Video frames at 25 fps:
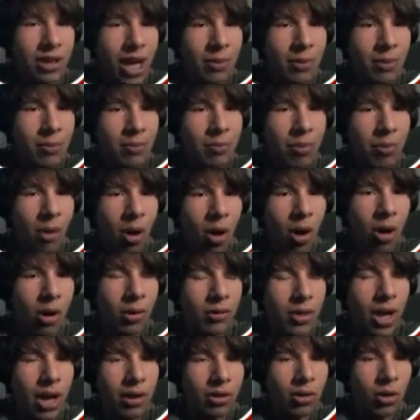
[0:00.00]
I think
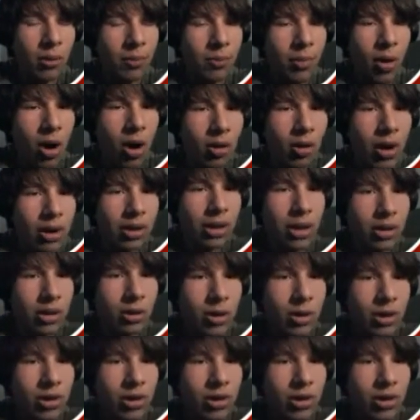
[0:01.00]
because of that ball,